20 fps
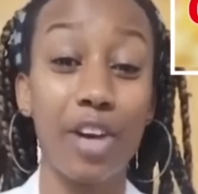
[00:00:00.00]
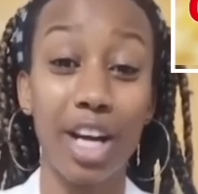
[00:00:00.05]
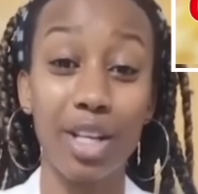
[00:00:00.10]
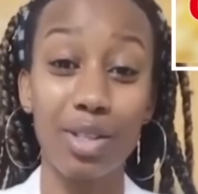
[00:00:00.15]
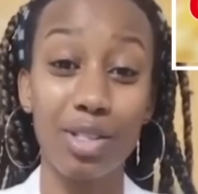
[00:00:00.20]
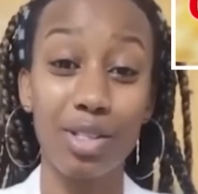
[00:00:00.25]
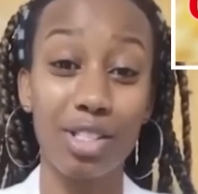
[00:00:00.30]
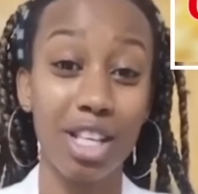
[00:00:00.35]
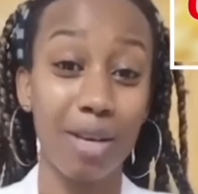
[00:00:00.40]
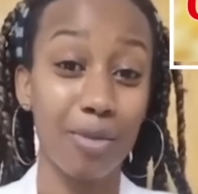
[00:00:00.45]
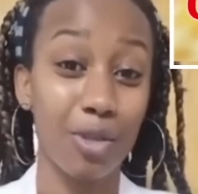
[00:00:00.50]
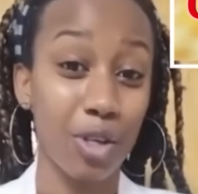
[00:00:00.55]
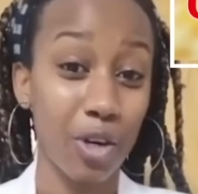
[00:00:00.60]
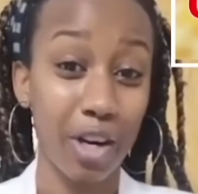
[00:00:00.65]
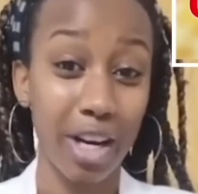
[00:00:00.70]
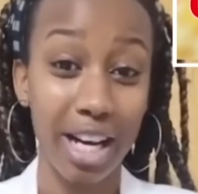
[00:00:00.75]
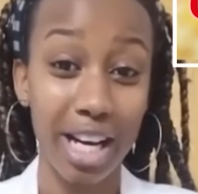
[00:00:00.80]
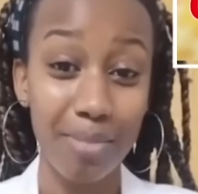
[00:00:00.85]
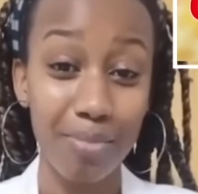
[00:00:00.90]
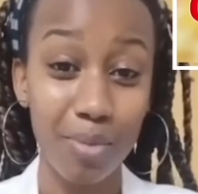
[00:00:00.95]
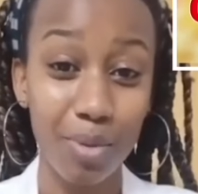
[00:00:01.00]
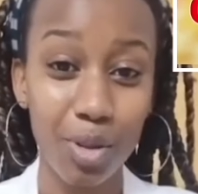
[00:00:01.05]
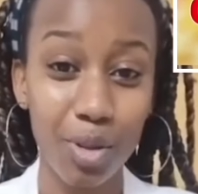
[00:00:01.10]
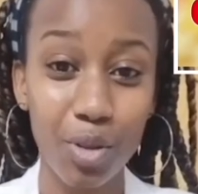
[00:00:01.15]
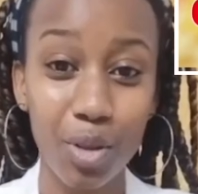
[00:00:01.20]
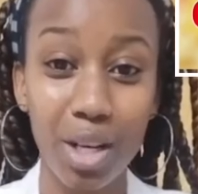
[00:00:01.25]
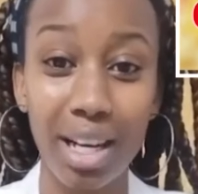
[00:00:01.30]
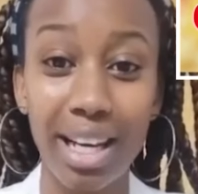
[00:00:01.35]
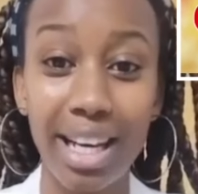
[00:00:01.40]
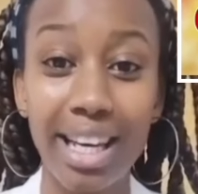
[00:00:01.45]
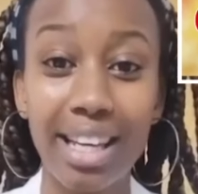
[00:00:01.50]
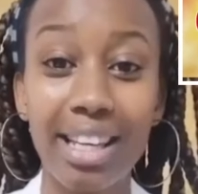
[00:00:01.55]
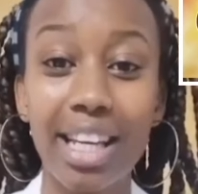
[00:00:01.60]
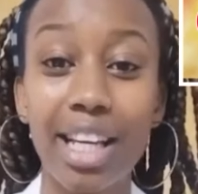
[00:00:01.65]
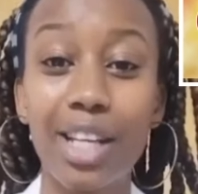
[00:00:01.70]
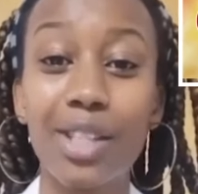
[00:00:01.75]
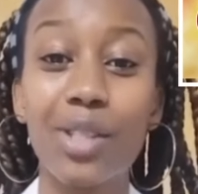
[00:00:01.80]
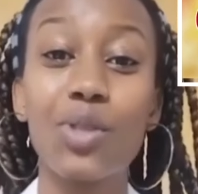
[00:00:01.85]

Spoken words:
don't forget to subscribe, to like,